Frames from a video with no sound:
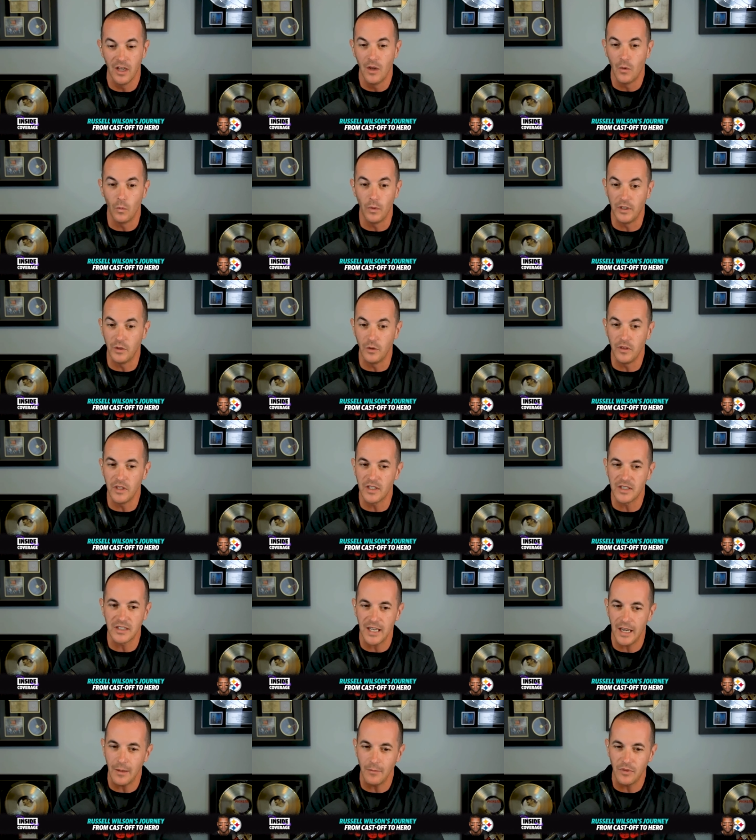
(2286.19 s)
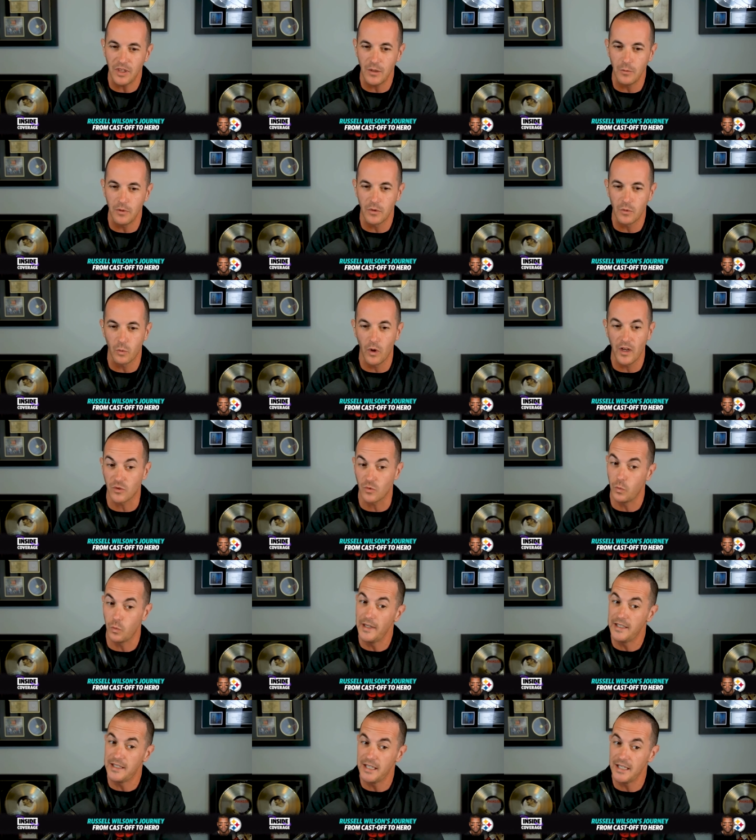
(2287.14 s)
We do the same thing with Russ.
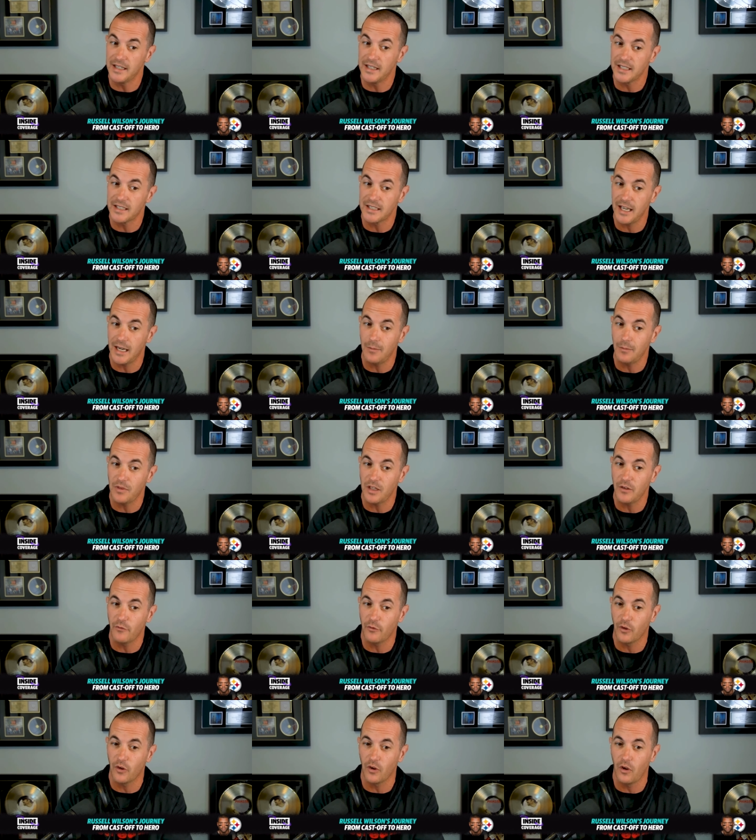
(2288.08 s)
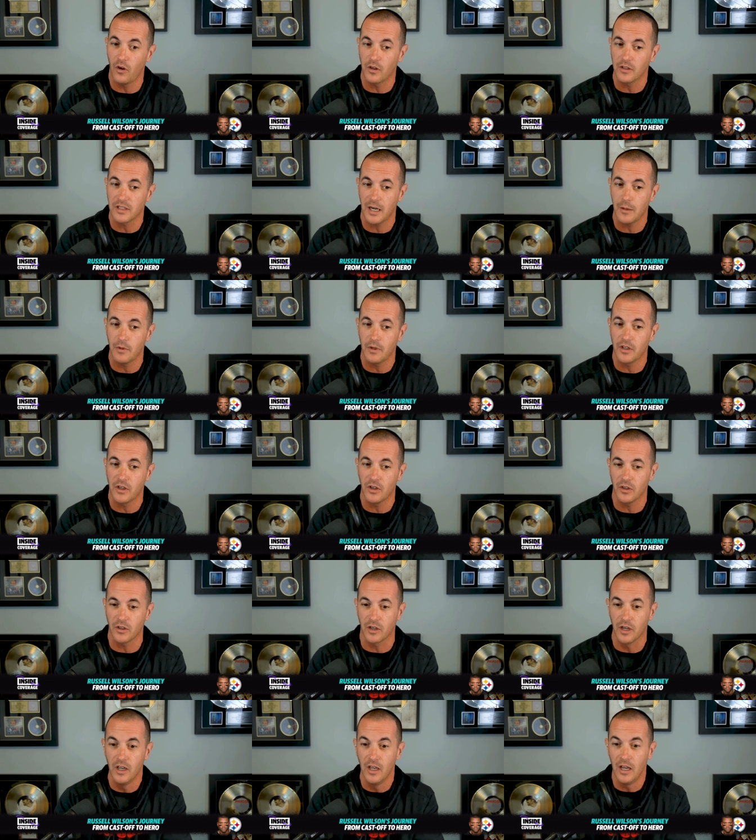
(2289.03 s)
We did the same thing for a long time with
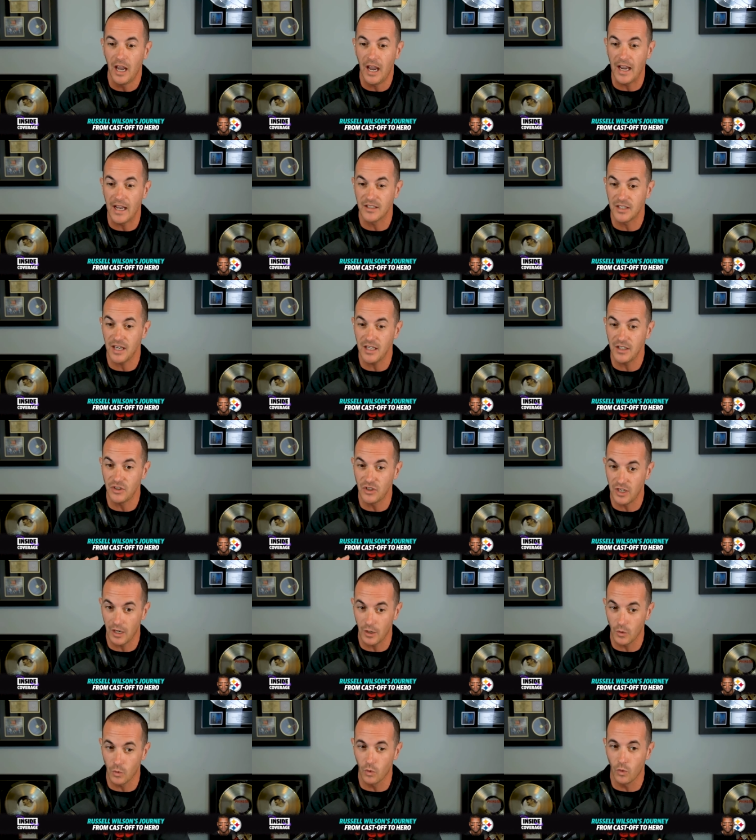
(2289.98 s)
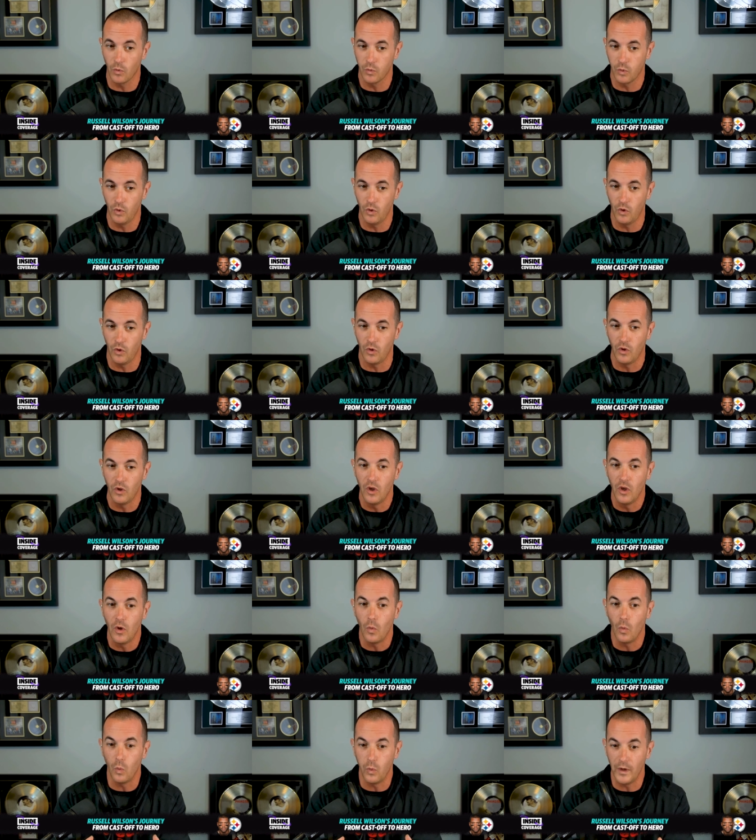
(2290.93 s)
Kirk. As a general rule,
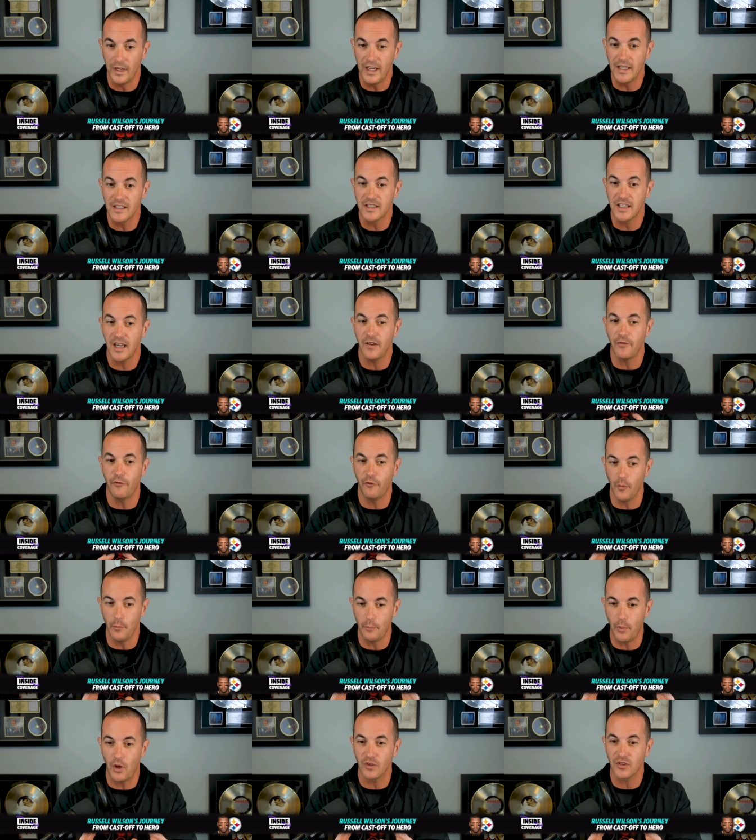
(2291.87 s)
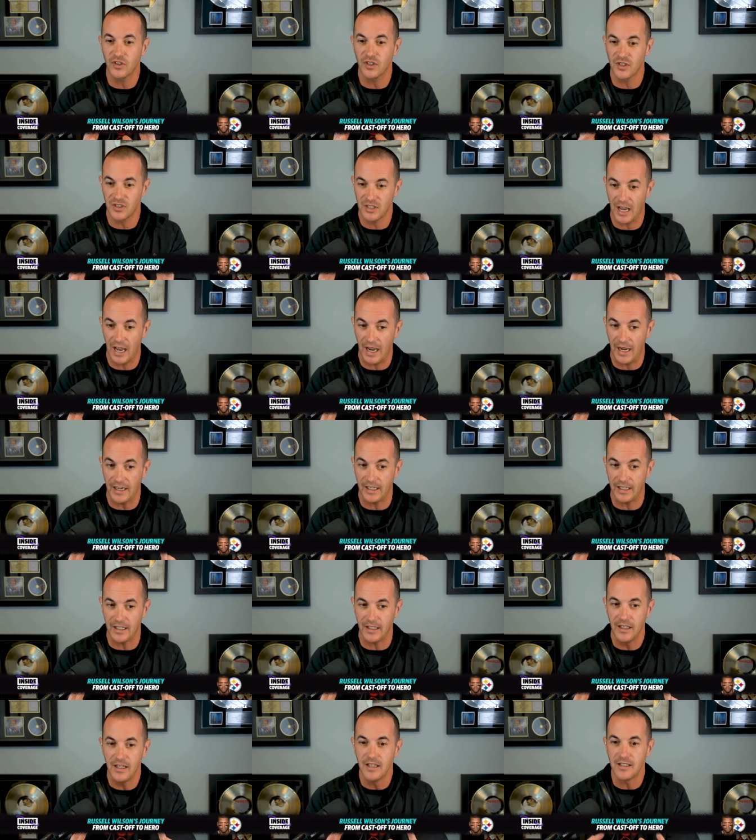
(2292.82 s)
we as a football
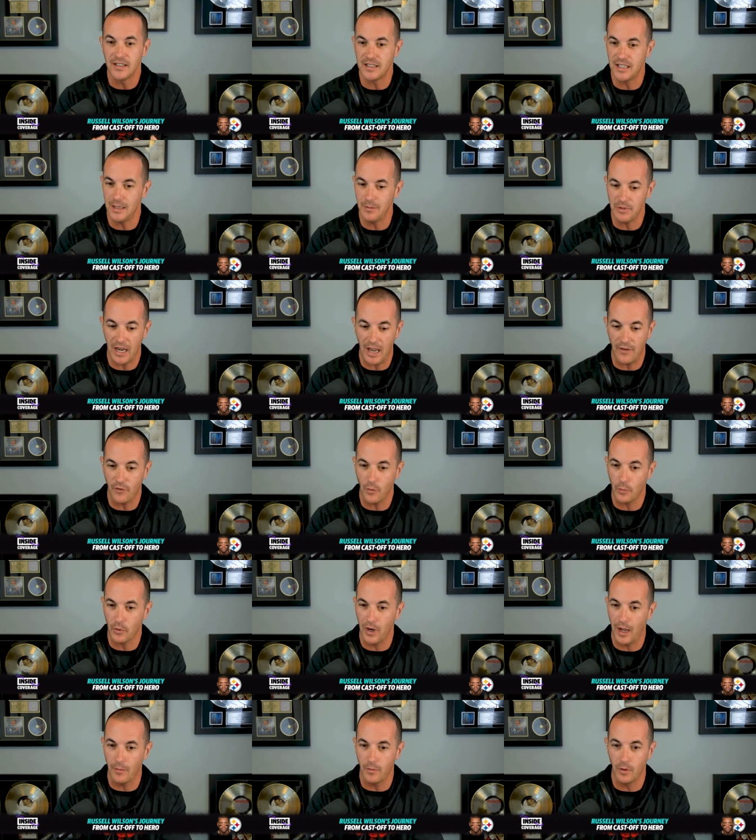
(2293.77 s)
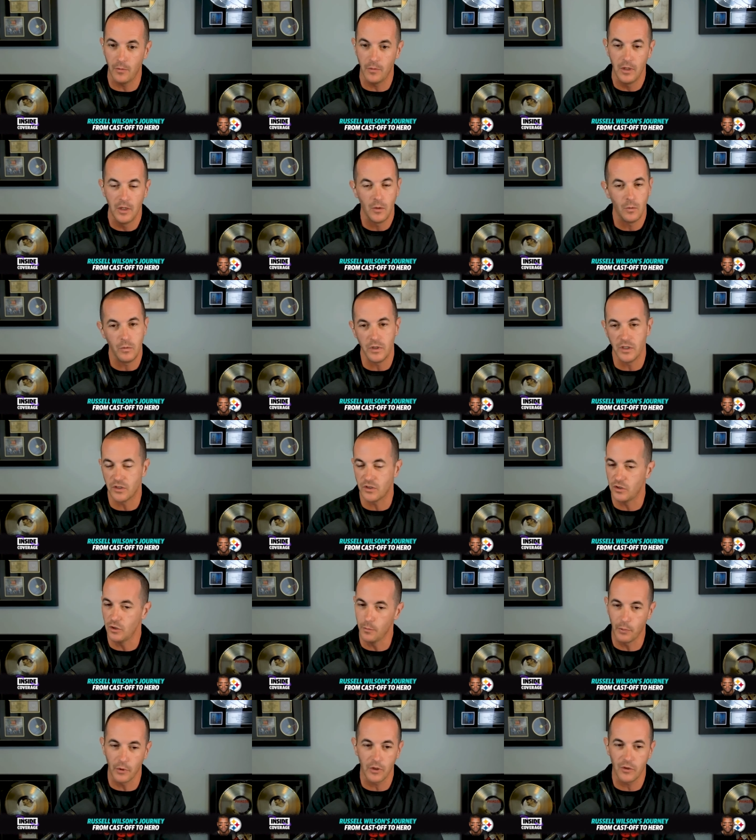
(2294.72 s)
society seem to have a problem with
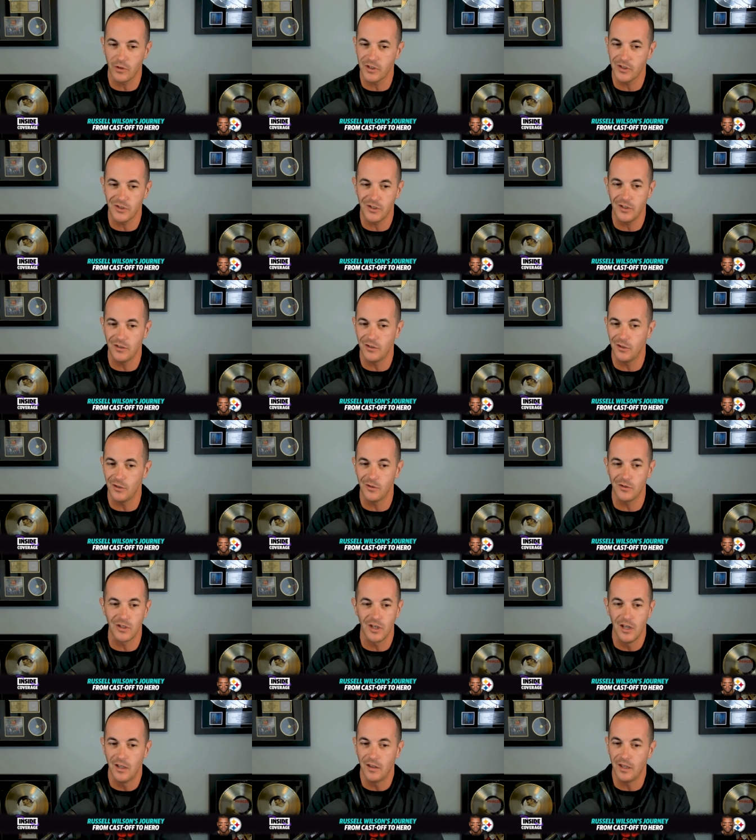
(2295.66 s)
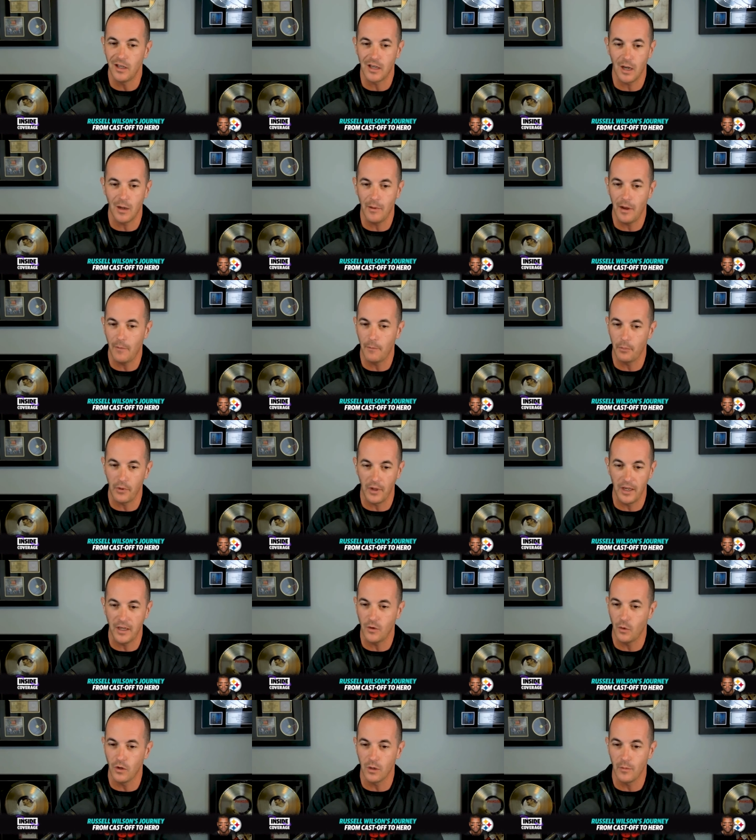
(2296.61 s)
super Christian dudes that come out and play
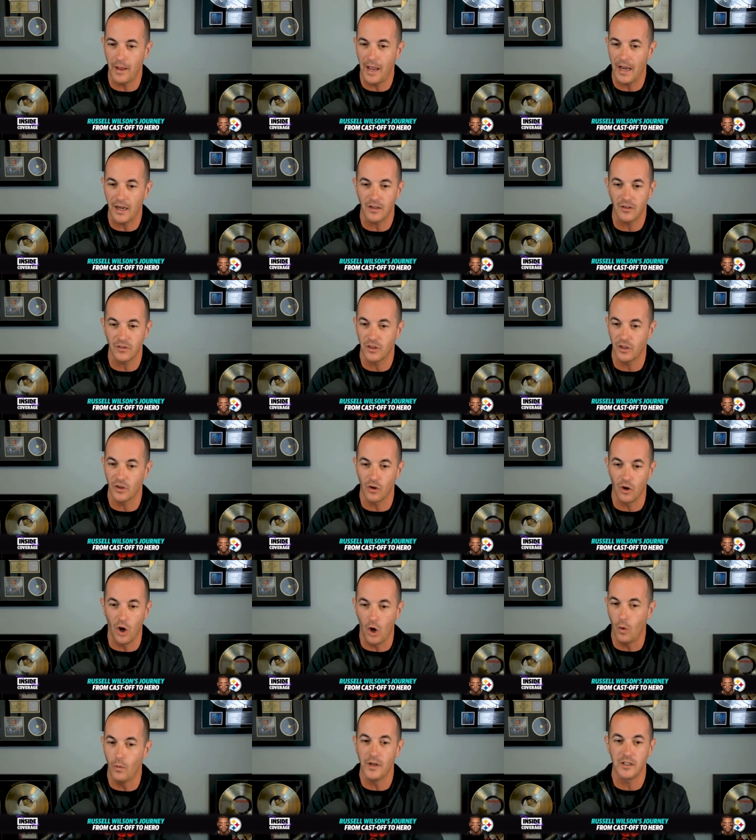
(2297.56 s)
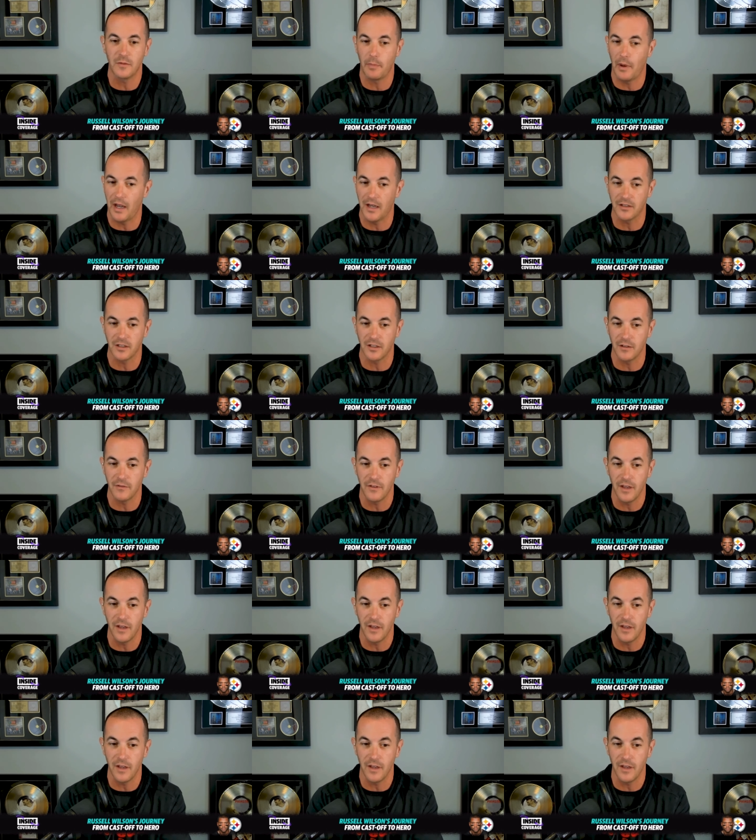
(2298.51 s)
quarterback that are always positive.